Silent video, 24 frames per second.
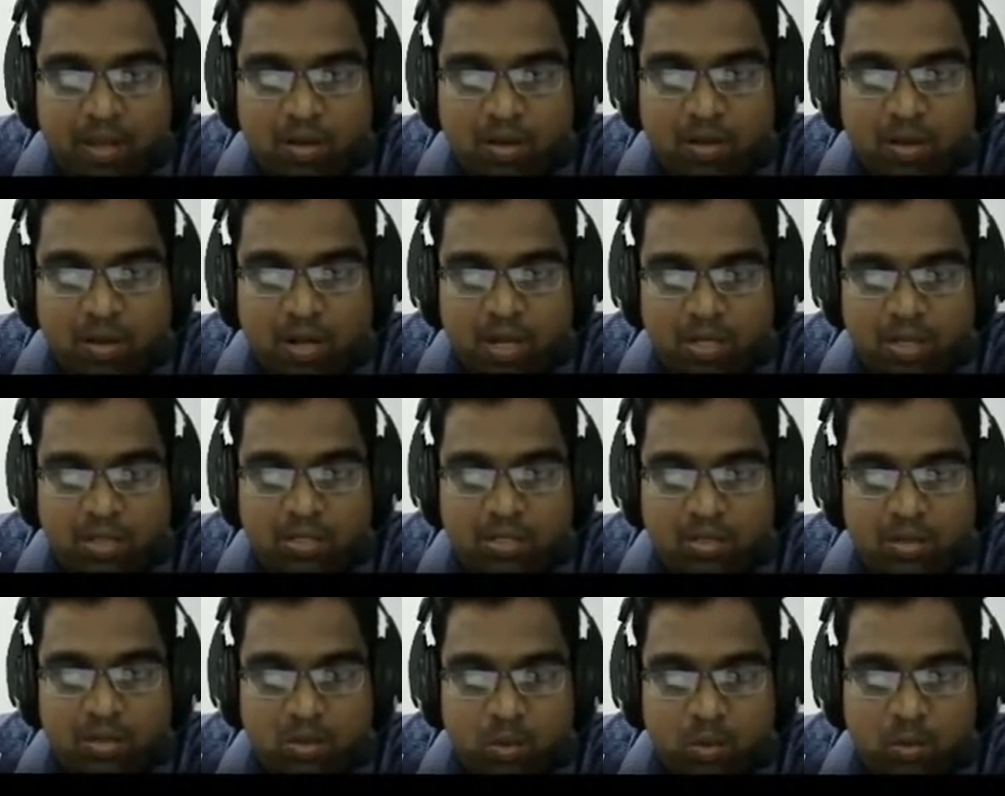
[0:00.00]

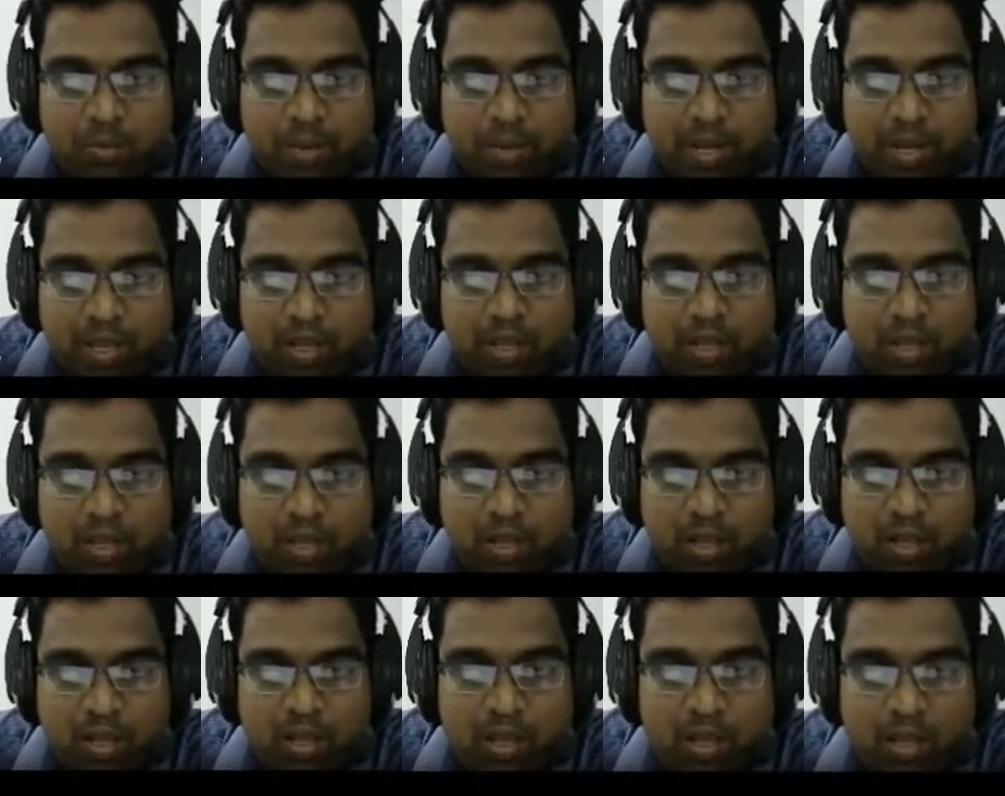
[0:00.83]
cos 2 pi
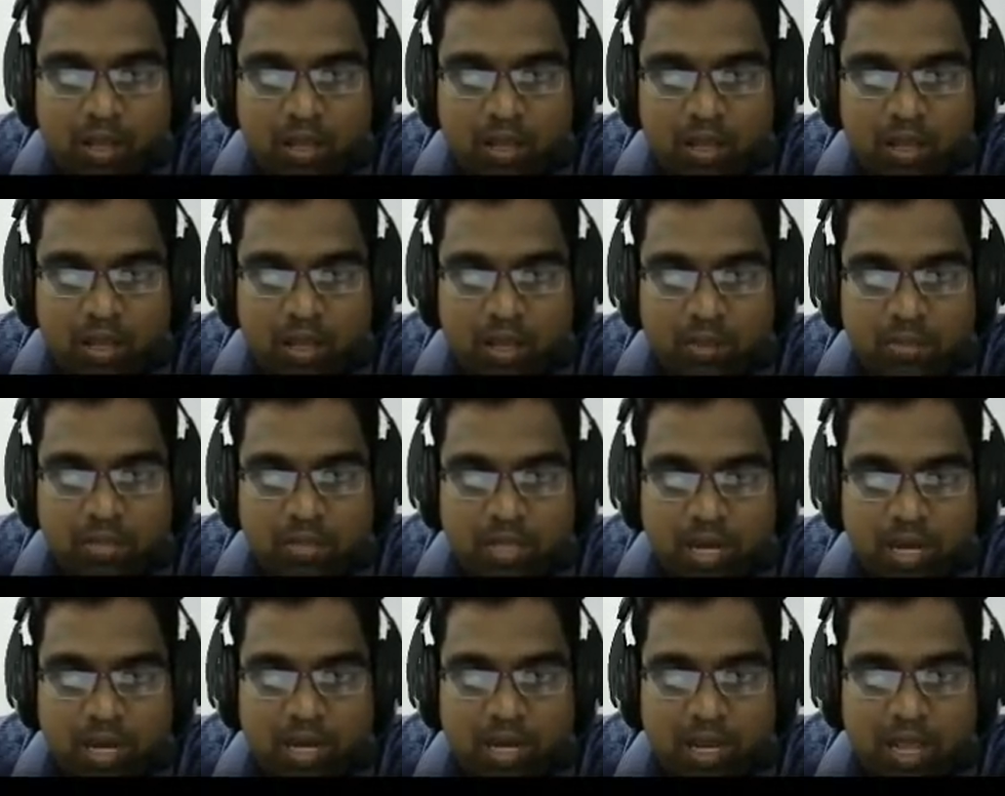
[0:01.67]

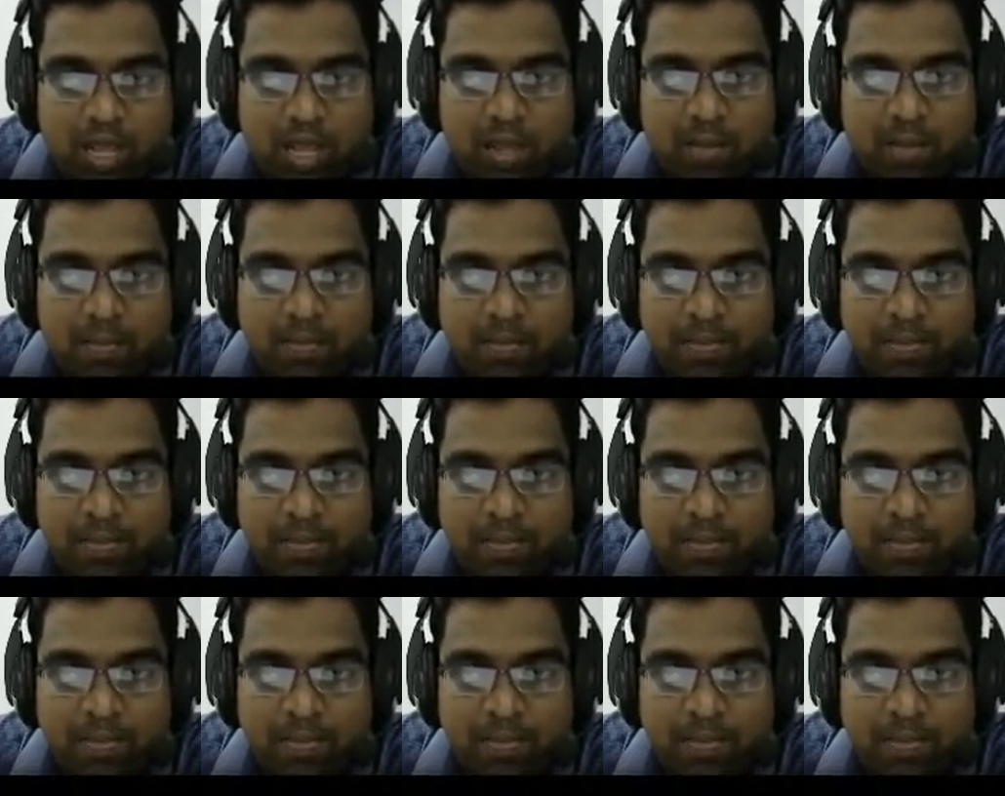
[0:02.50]
FCT